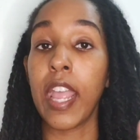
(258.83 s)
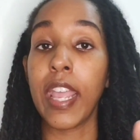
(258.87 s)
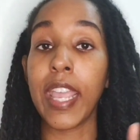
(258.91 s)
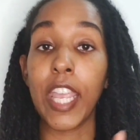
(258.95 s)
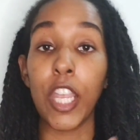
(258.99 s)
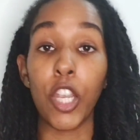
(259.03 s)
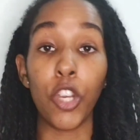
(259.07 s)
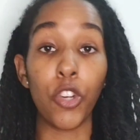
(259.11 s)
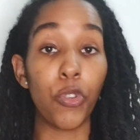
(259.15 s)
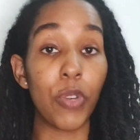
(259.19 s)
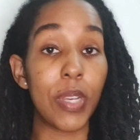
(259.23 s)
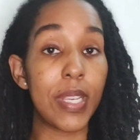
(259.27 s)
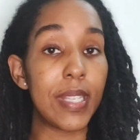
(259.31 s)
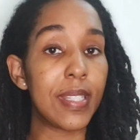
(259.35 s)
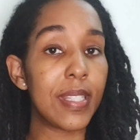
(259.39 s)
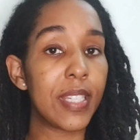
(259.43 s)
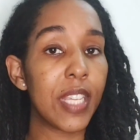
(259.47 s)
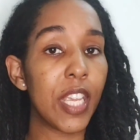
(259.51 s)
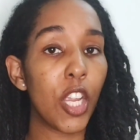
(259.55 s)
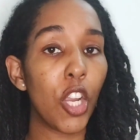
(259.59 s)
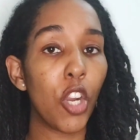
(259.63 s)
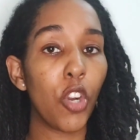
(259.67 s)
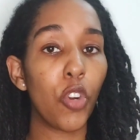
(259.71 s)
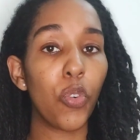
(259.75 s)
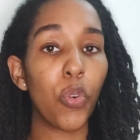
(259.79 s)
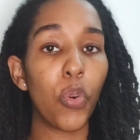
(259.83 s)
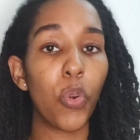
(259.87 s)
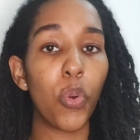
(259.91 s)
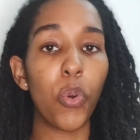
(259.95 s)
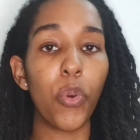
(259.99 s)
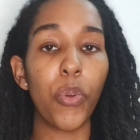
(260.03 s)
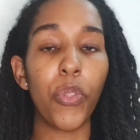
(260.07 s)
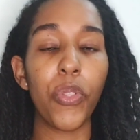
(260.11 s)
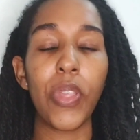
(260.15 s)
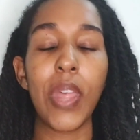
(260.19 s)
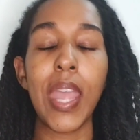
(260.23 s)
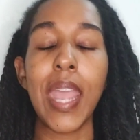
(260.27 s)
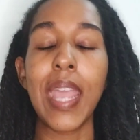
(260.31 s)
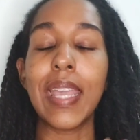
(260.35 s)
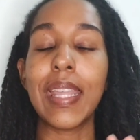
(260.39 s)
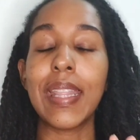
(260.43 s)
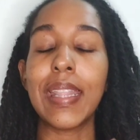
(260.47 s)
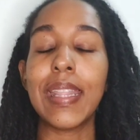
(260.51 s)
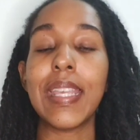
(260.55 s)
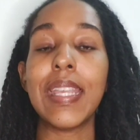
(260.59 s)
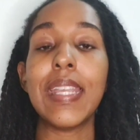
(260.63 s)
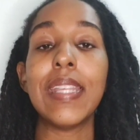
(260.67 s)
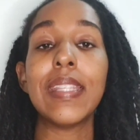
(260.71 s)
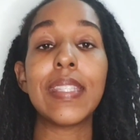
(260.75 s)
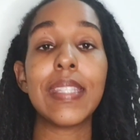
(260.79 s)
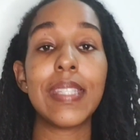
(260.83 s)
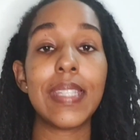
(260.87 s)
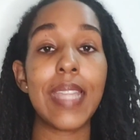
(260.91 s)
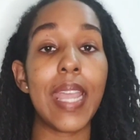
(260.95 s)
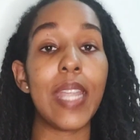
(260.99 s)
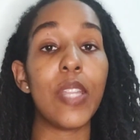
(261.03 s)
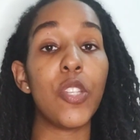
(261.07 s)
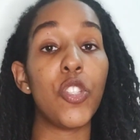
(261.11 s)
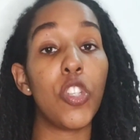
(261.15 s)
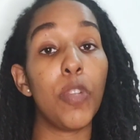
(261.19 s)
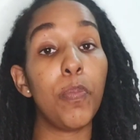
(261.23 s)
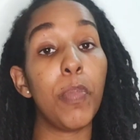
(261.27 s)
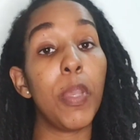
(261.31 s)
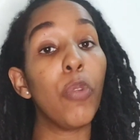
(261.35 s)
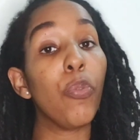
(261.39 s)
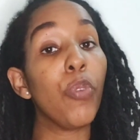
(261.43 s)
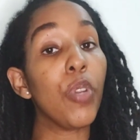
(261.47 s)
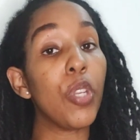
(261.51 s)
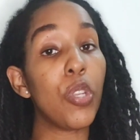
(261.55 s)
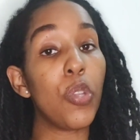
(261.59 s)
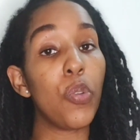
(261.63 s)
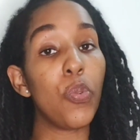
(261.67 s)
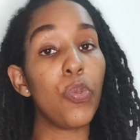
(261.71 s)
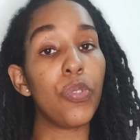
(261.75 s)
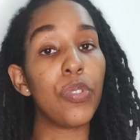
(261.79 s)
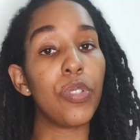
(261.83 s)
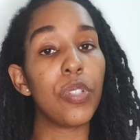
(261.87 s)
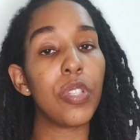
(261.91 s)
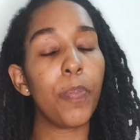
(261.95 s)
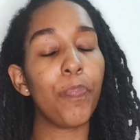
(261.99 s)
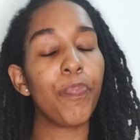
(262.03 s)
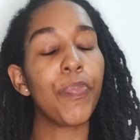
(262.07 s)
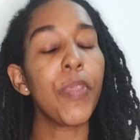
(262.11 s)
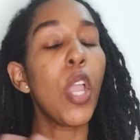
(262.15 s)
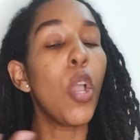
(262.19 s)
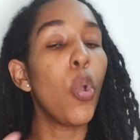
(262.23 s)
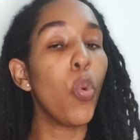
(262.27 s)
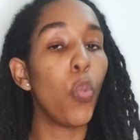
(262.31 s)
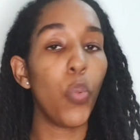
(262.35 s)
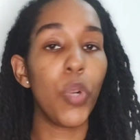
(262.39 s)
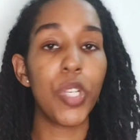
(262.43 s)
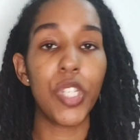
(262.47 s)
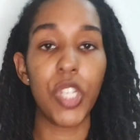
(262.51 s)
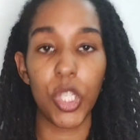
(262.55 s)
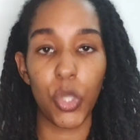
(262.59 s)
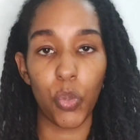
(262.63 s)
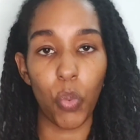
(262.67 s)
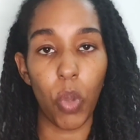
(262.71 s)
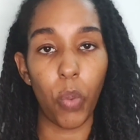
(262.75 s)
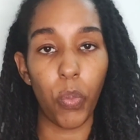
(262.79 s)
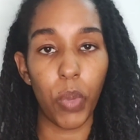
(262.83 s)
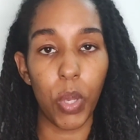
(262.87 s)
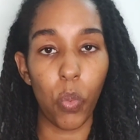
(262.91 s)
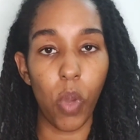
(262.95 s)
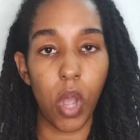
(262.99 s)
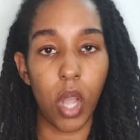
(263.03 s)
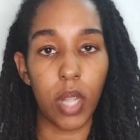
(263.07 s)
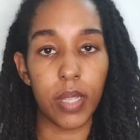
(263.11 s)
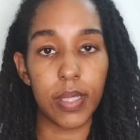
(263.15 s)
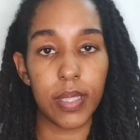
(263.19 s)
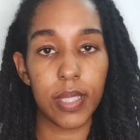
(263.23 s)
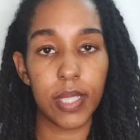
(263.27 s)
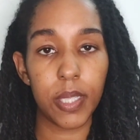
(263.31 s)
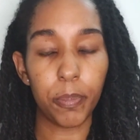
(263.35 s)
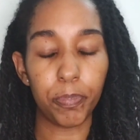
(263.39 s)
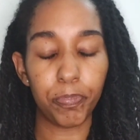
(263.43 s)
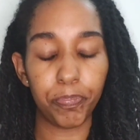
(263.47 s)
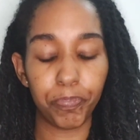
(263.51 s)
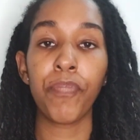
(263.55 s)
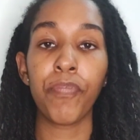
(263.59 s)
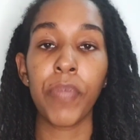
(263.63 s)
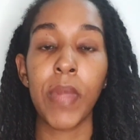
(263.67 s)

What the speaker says: increased hair growth, these tend to be reduced, which is what we want.